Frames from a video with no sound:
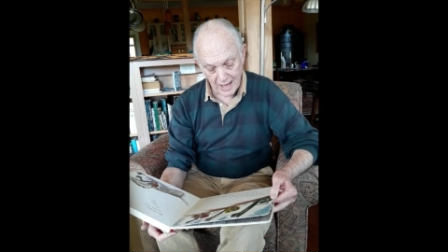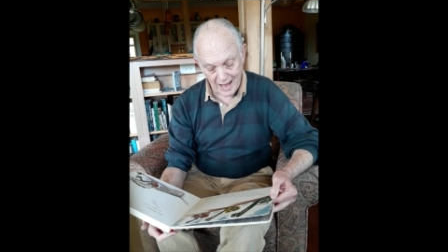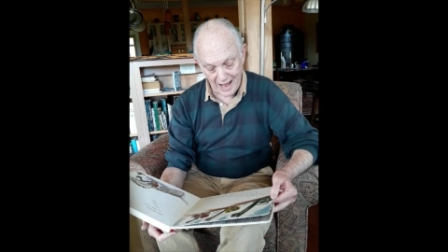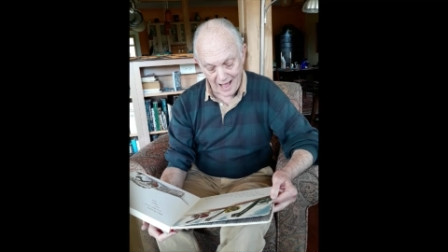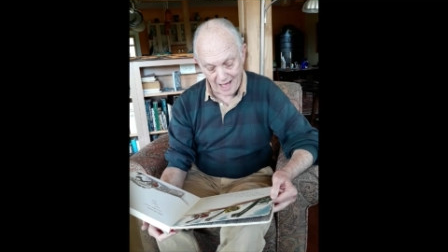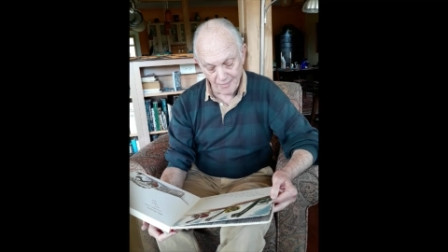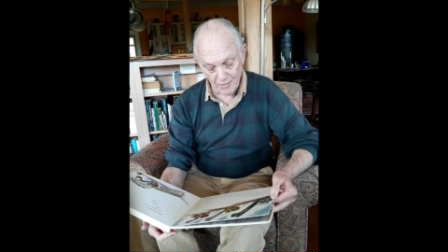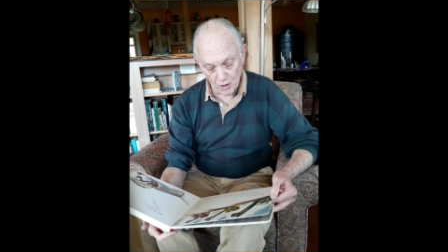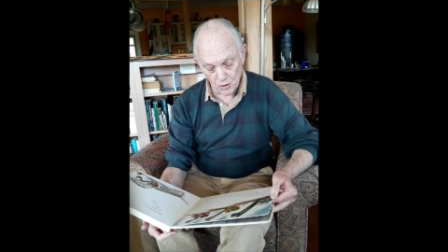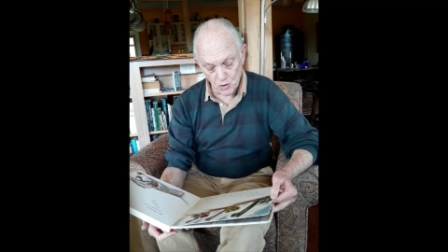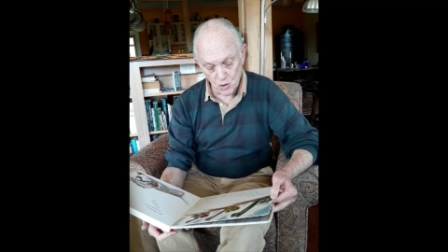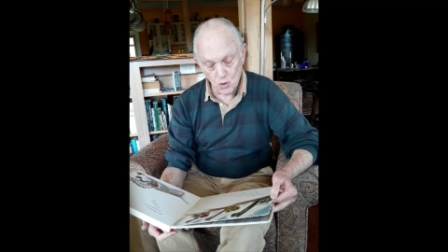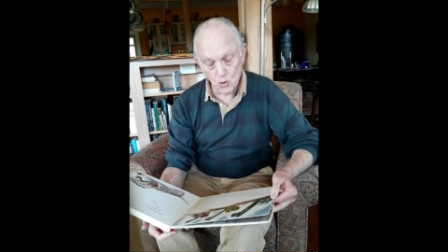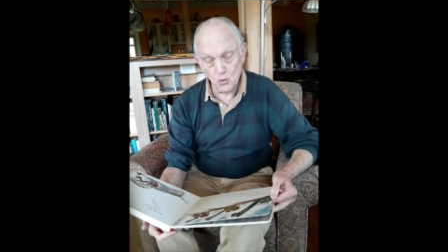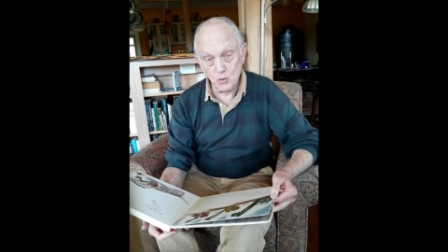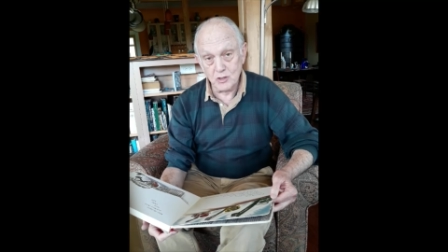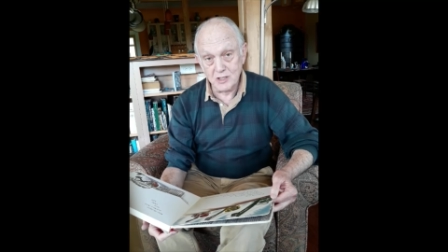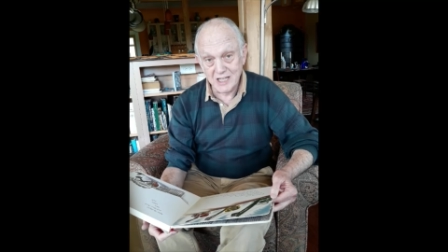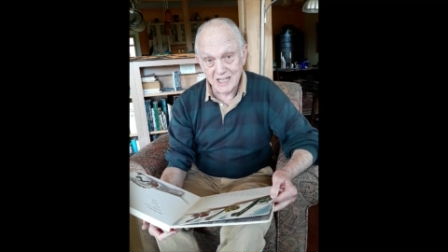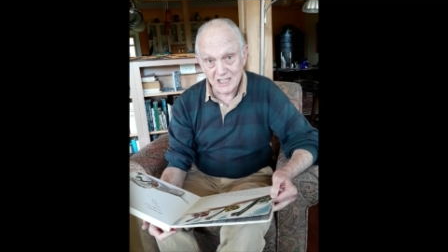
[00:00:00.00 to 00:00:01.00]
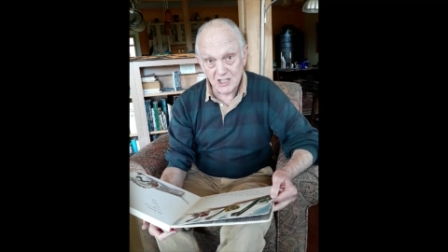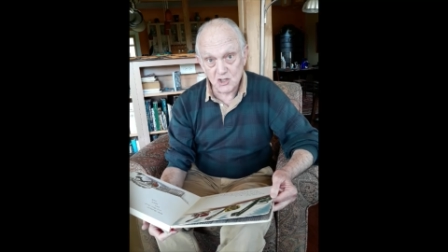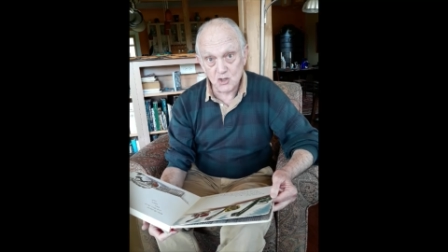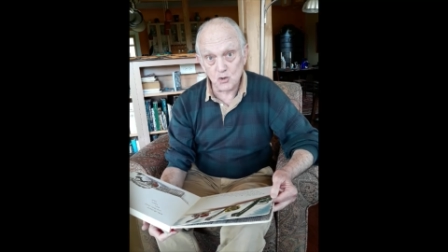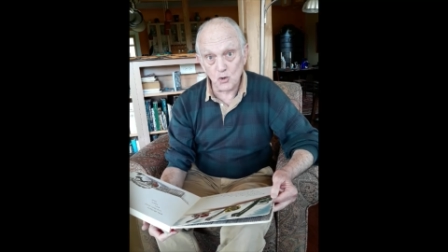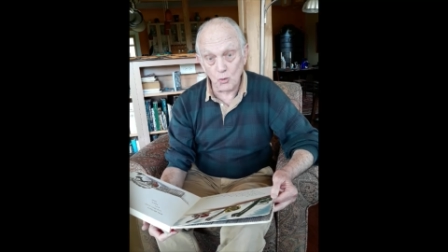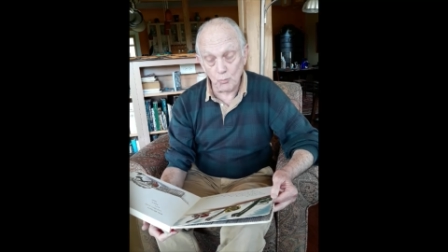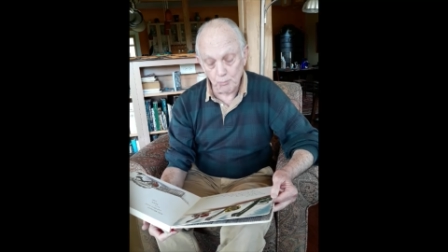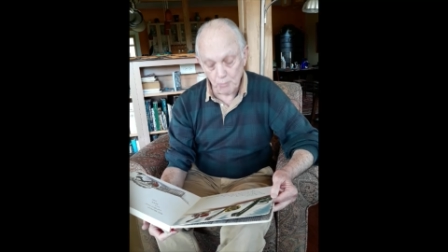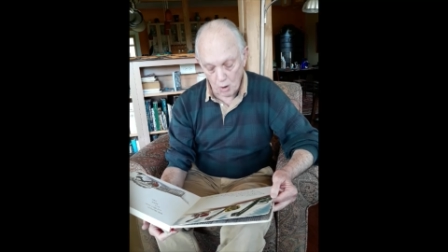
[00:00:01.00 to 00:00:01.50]
and the new
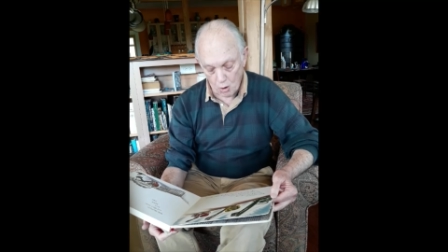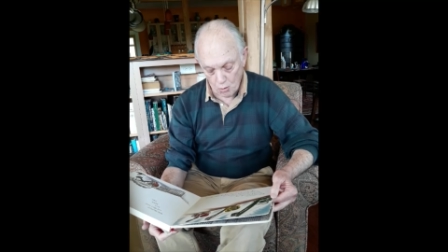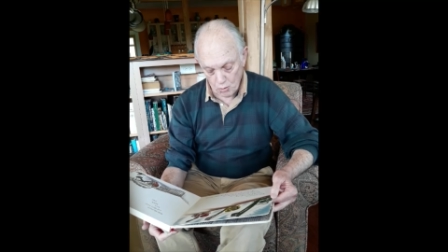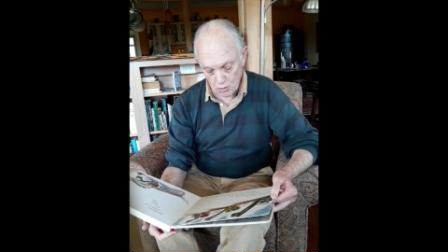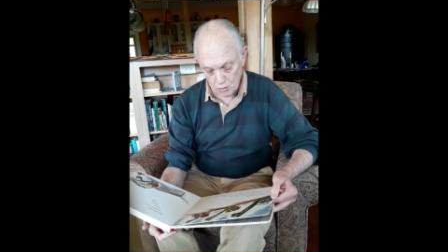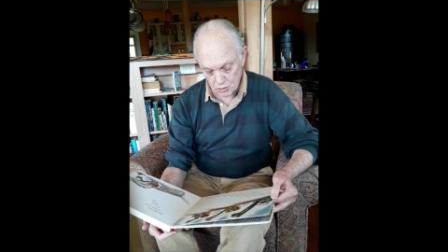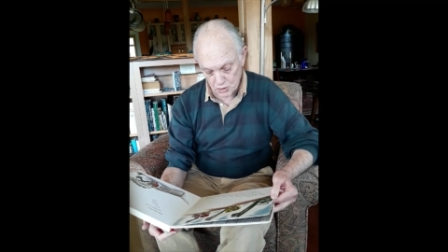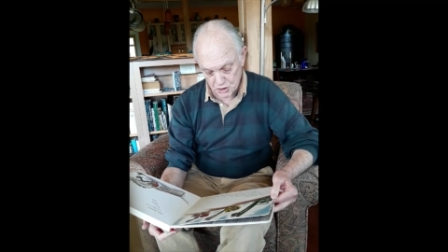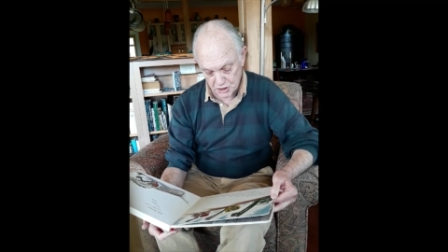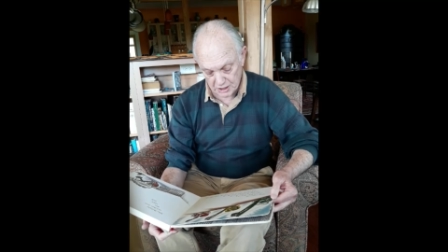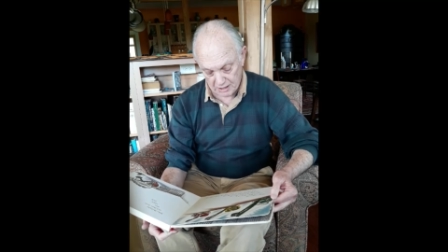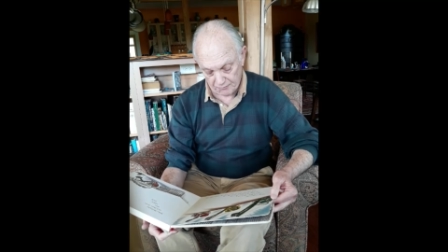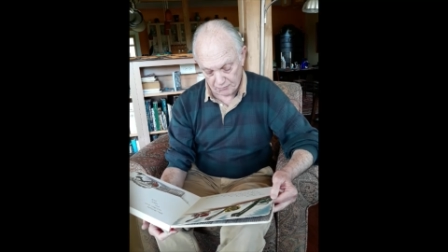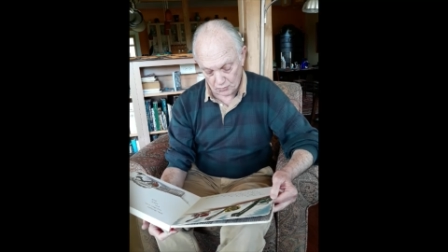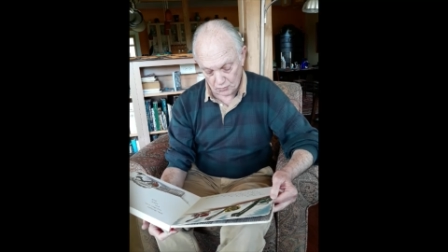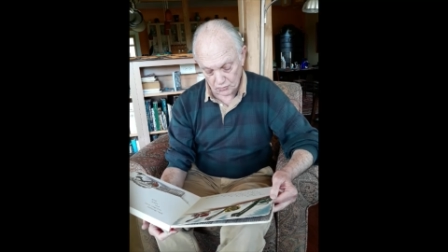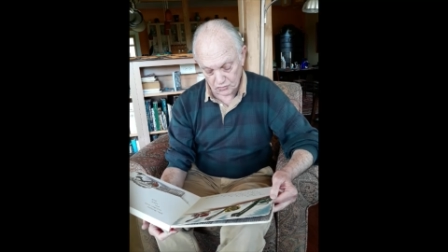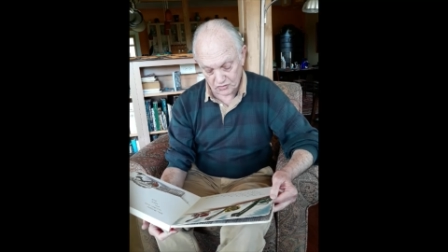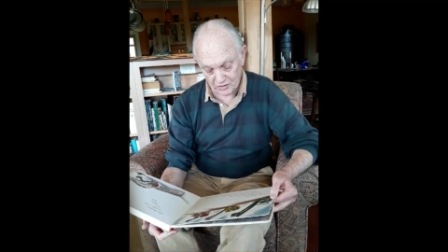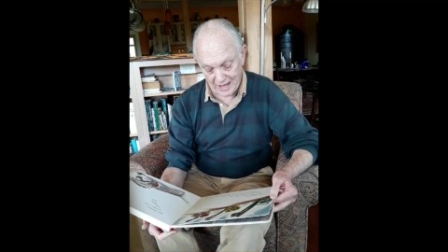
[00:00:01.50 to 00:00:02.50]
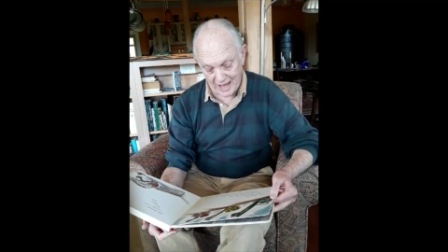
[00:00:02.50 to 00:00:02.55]
diesel motor shovels